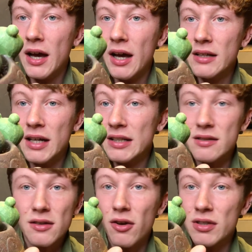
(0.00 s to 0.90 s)
and it's
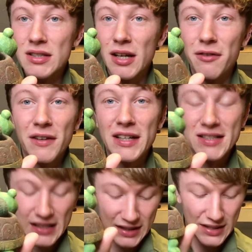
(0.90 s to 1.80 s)
honestly, I think it
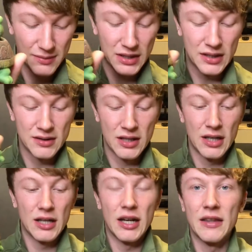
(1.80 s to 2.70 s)
stayed the same size.
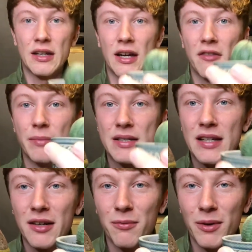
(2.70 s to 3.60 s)
And then I have my
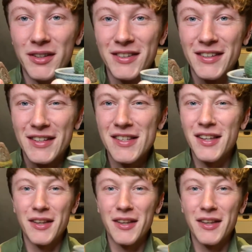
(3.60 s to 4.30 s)
second one. This is like the